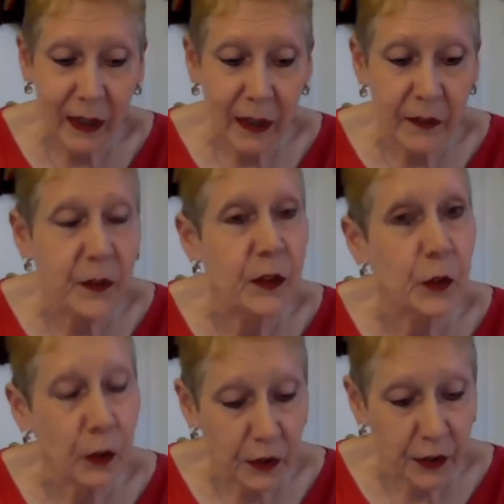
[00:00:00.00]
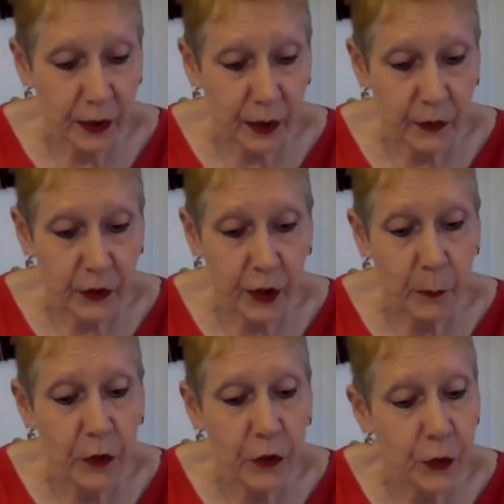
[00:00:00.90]
and is the daughter of a
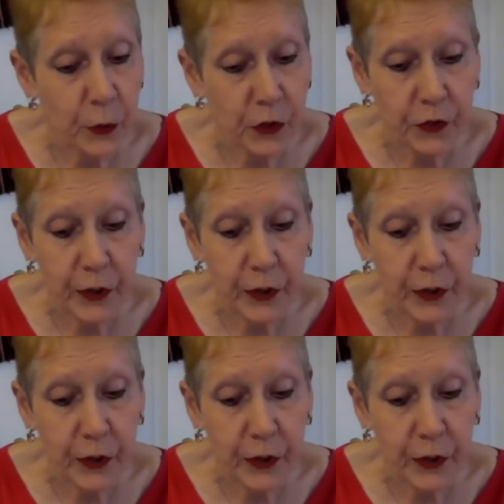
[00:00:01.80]
German Jewish